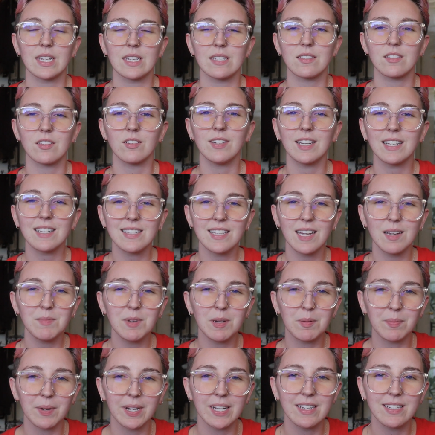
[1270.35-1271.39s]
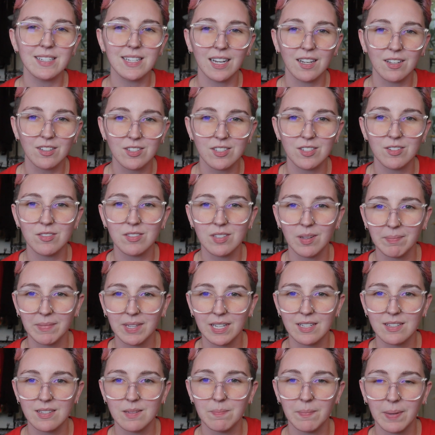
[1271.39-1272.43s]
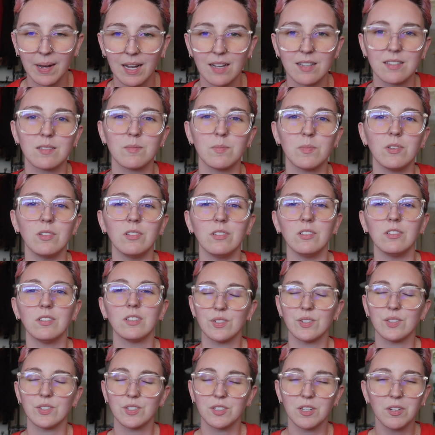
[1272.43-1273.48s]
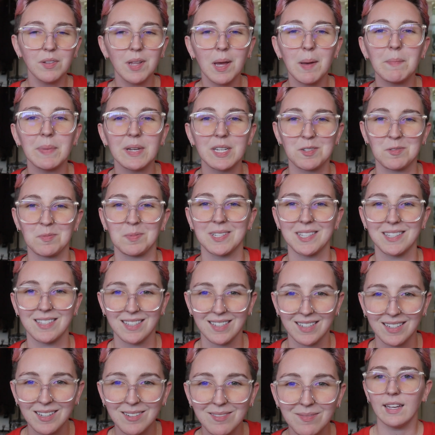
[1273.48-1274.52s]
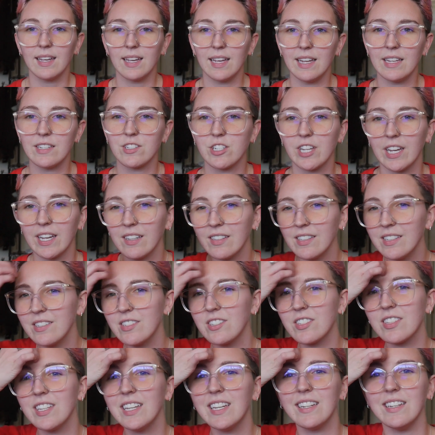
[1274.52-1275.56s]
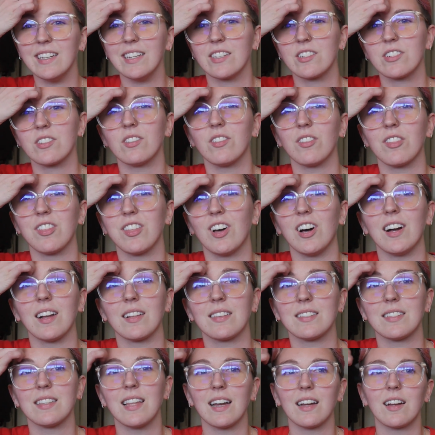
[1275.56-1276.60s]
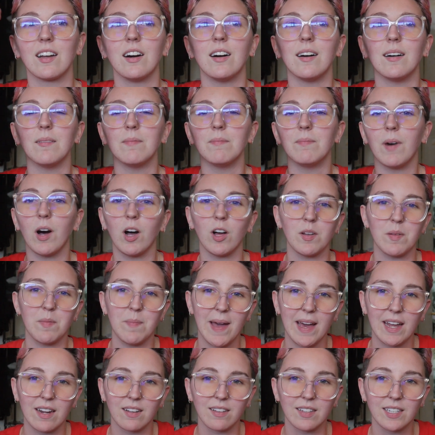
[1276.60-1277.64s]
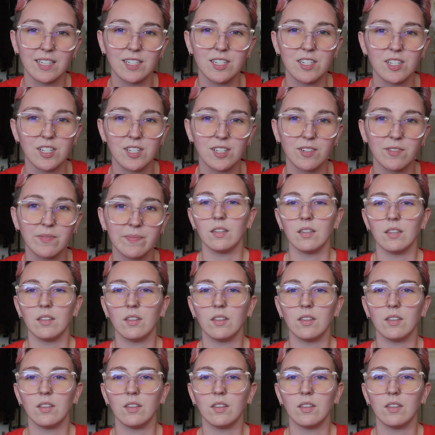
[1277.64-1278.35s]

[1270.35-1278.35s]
So next time your brain tells you something's impossible, show that bitch what's up and challenge the initial thoughts that come automatically to you.